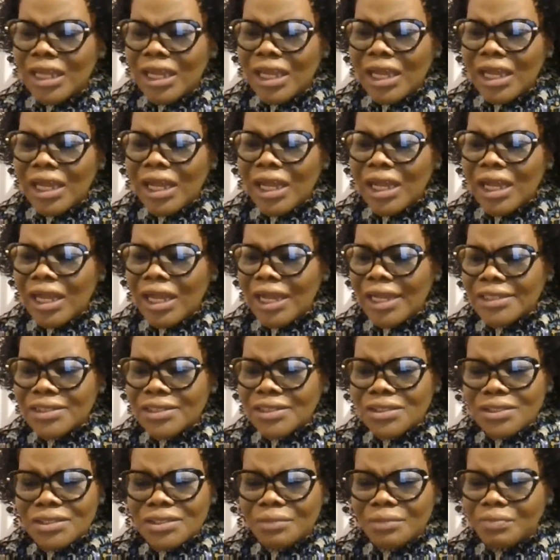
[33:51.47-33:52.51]
I
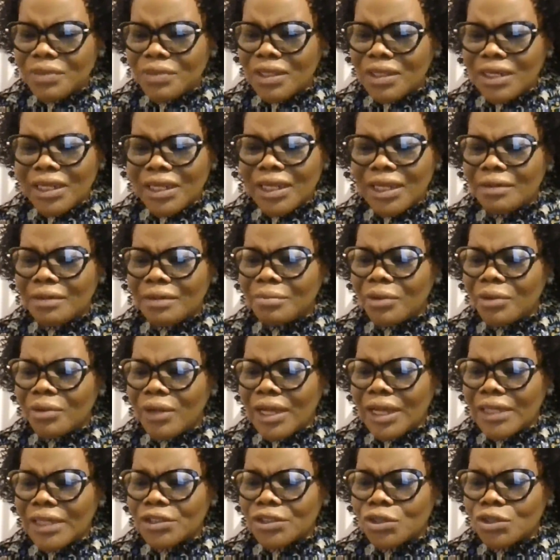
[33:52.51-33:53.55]
saw something here, but
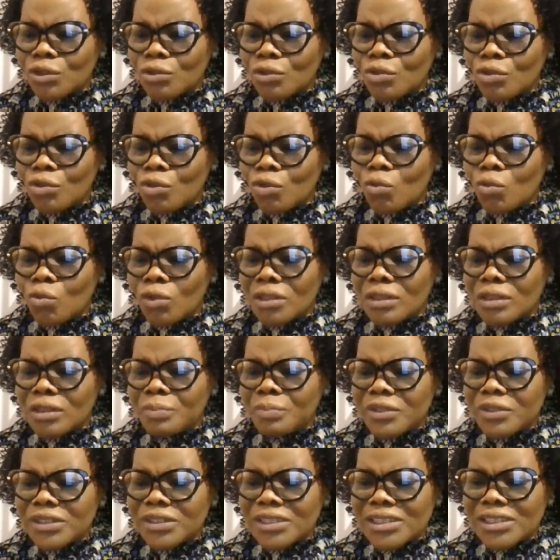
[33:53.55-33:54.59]
I don't know what the
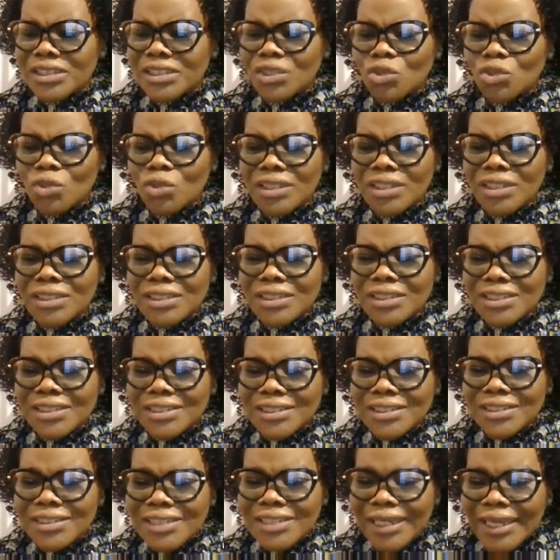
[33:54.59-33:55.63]
person is trying to
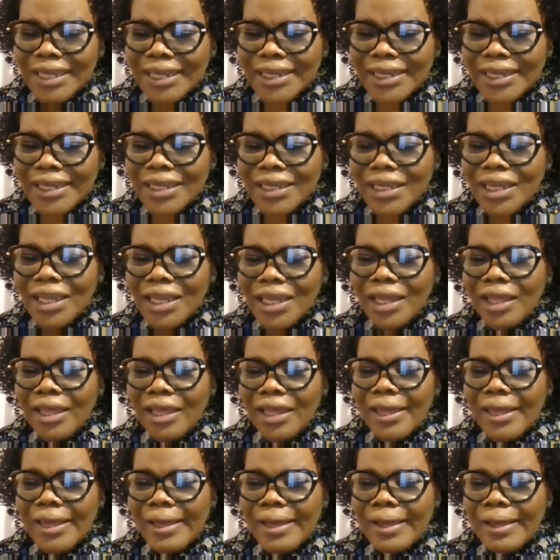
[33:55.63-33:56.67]
say.
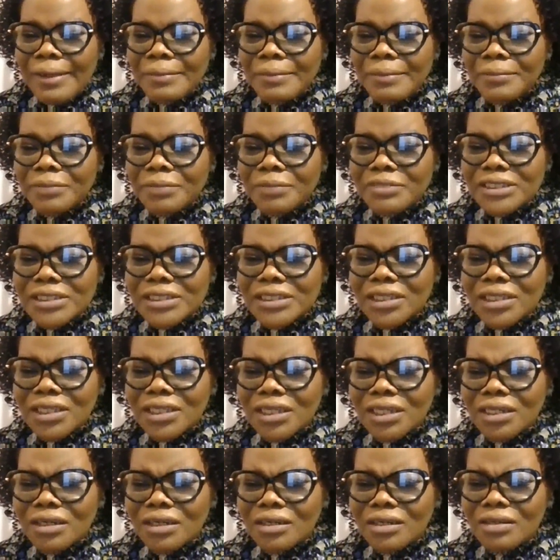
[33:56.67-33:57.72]
Let me see
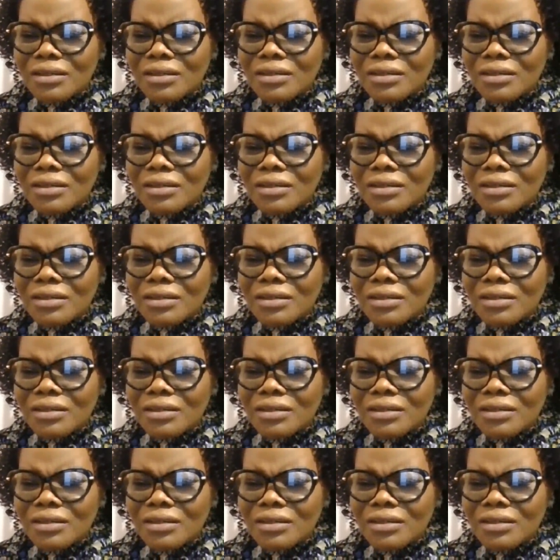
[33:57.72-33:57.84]
here.